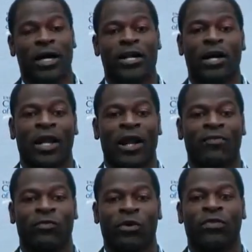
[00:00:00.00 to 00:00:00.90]
in your
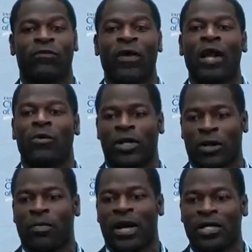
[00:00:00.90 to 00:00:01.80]
life with
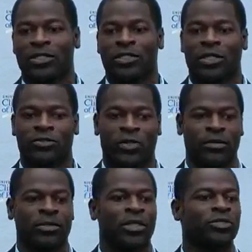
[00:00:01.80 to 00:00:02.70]
following your passion and your
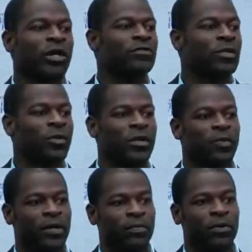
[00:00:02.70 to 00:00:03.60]
dreams, because you have so
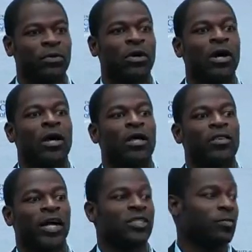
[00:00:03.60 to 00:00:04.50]
many people
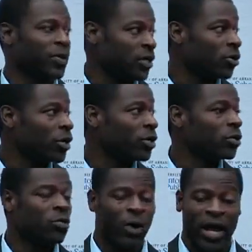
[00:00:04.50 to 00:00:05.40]
that depend on
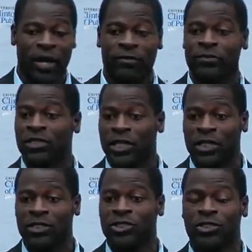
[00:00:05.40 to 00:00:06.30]
you, wives,
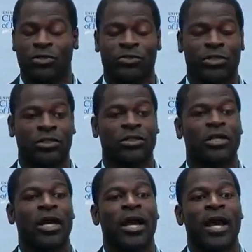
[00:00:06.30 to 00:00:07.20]
kids, children,
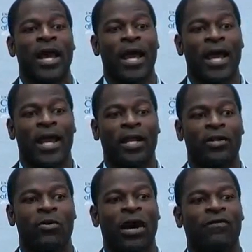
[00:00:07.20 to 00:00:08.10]

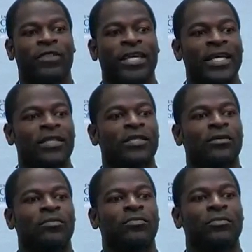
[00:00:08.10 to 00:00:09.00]
and you have to
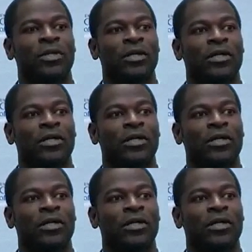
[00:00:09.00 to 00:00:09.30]
get them